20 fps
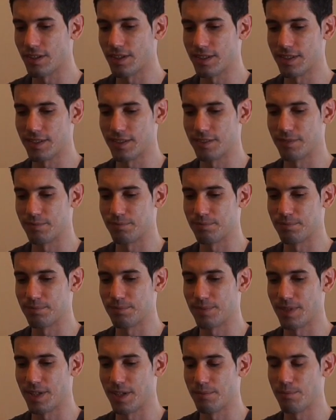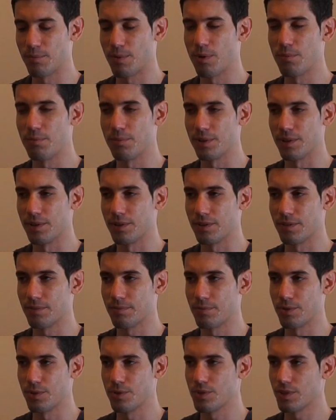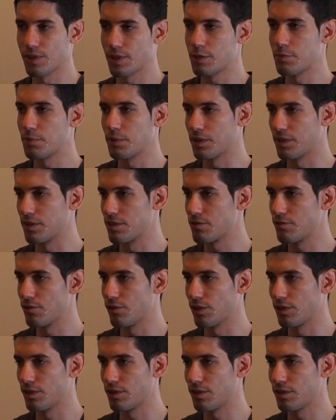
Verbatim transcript: Um, proper user experience for it,